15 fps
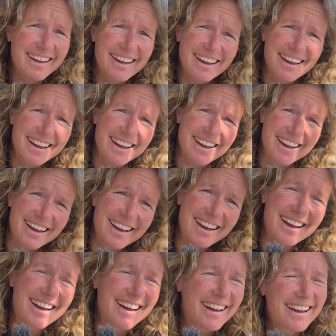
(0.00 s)
too kind. You
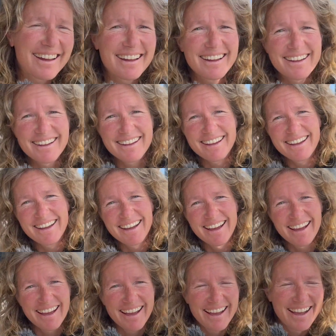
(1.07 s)
answer to
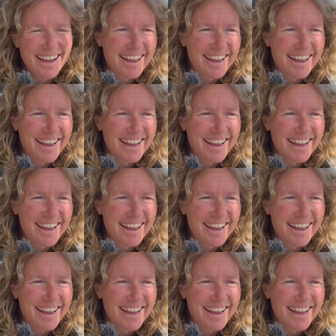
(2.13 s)
everyone.